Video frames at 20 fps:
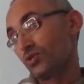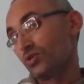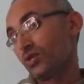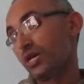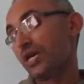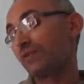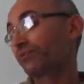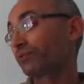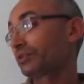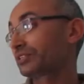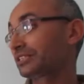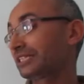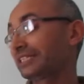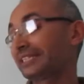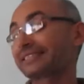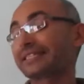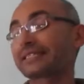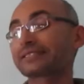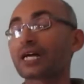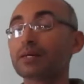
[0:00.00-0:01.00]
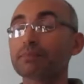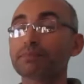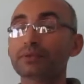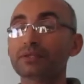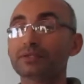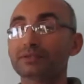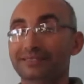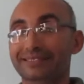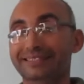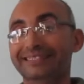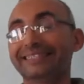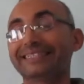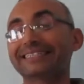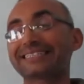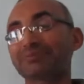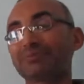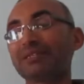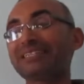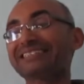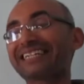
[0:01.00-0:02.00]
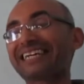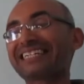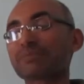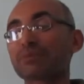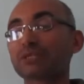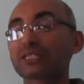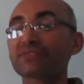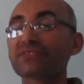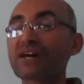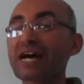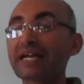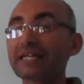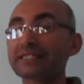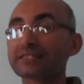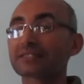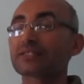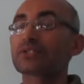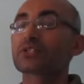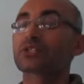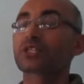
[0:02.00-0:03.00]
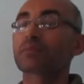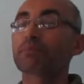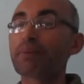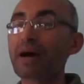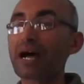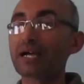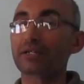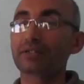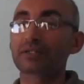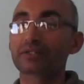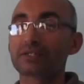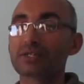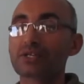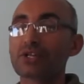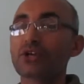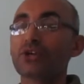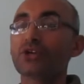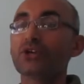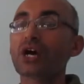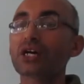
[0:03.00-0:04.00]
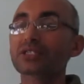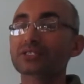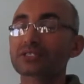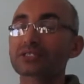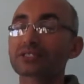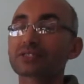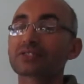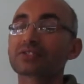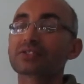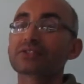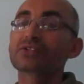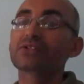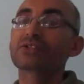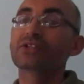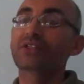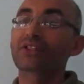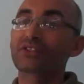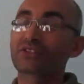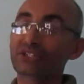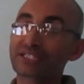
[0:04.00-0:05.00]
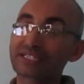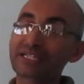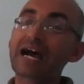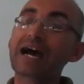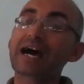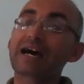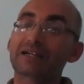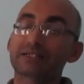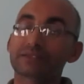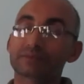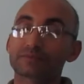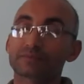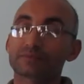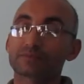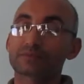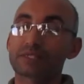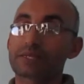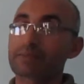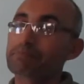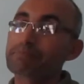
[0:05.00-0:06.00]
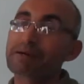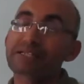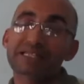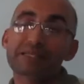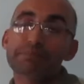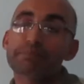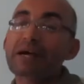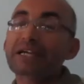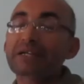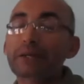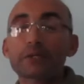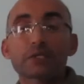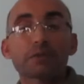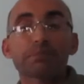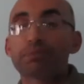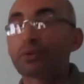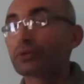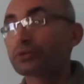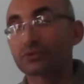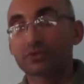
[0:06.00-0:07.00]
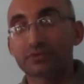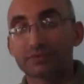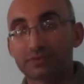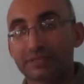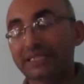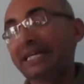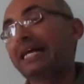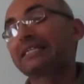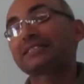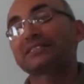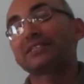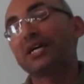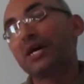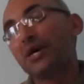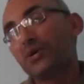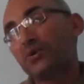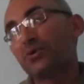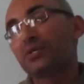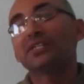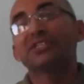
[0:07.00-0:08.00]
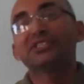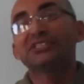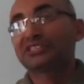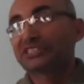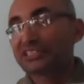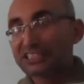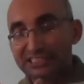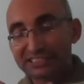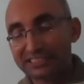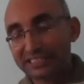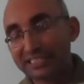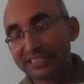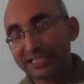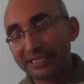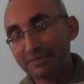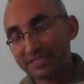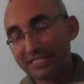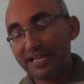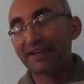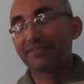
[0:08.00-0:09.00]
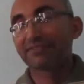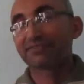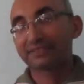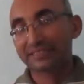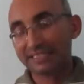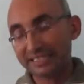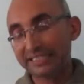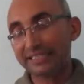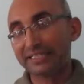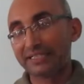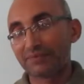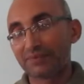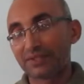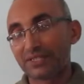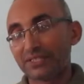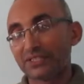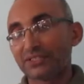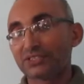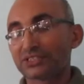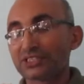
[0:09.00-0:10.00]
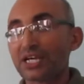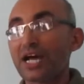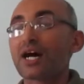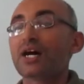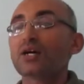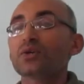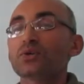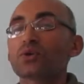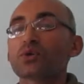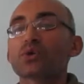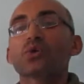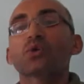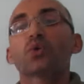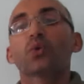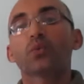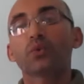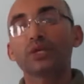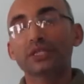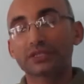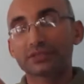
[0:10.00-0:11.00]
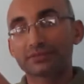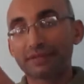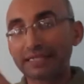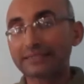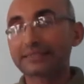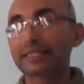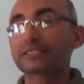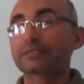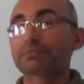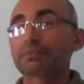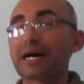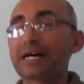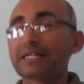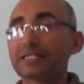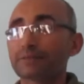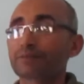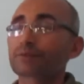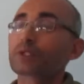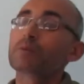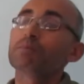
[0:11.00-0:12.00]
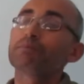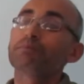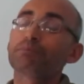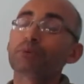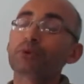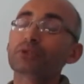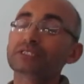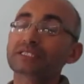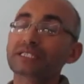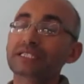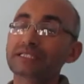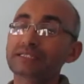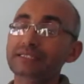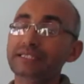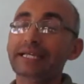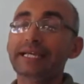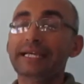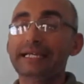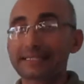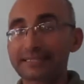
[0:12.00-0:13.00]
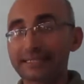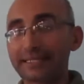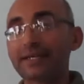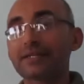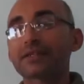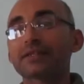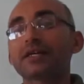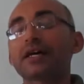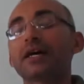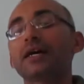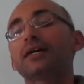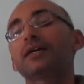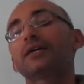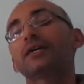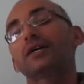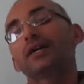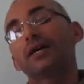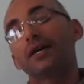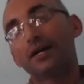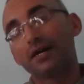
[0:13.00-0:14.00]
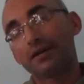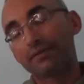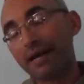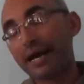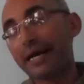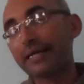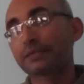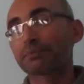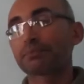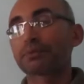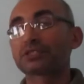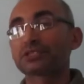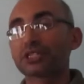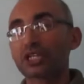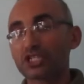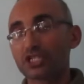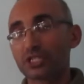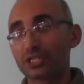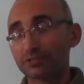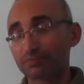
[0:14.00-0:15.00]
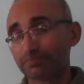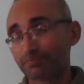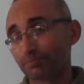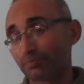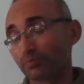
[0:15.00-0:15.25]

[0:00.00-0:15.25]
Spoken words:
if we see this example, it means it modifies the buyer, not the car. But the buyer is a person. He has no seats in himself. Clear? So, we correct it by putting it in the right position